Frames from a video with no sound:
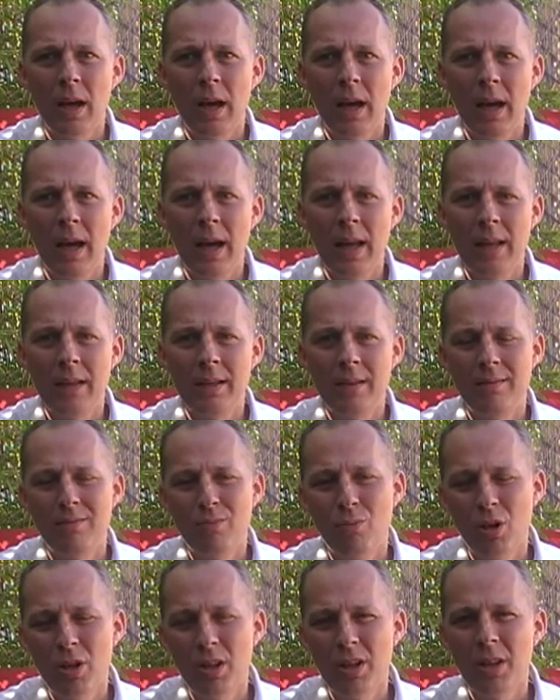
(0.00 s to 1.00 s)
And
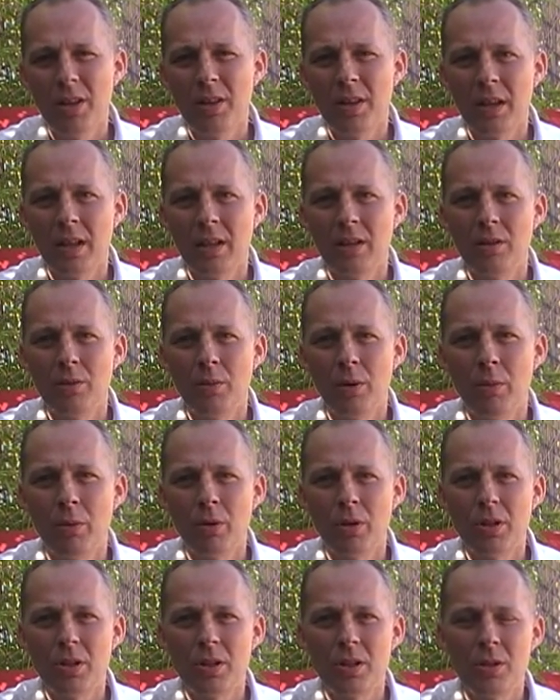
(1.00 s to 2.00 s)
one other thing that we
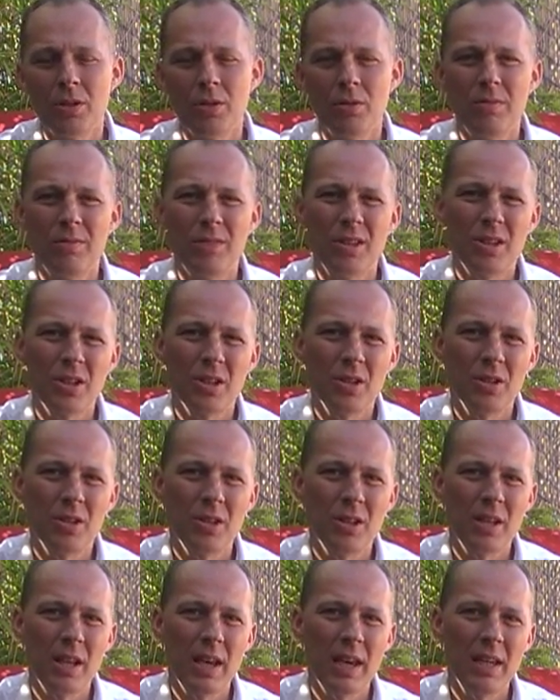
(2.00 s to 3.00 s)
wanted to discuss
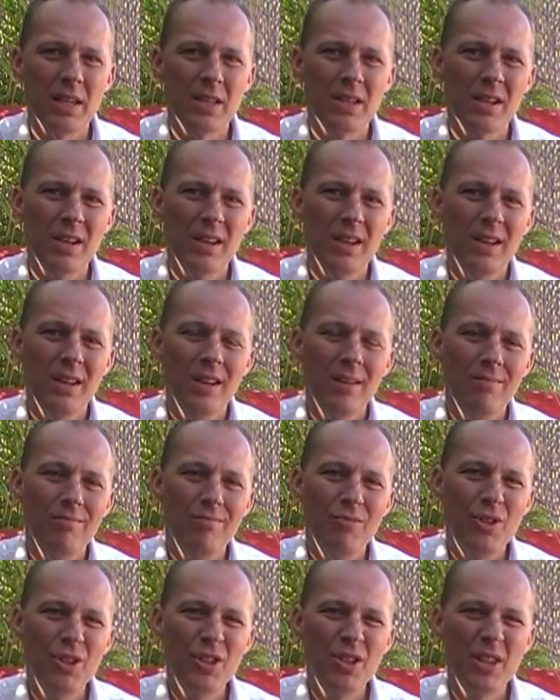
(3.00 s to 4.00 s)
today is
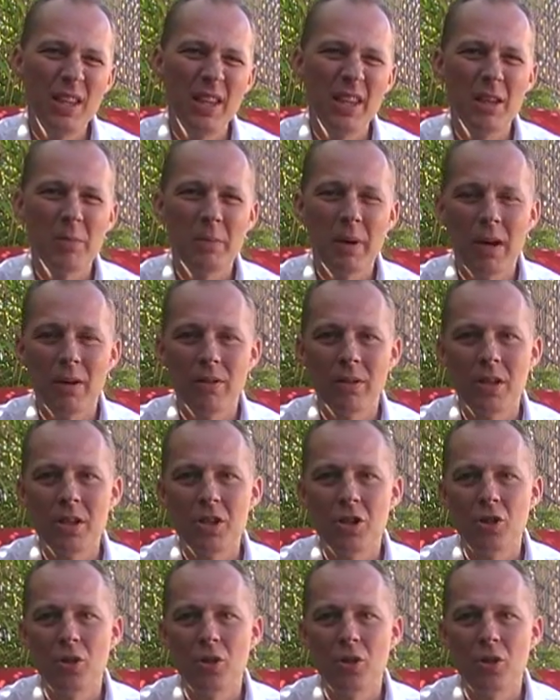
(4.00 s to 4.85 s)
just think about this.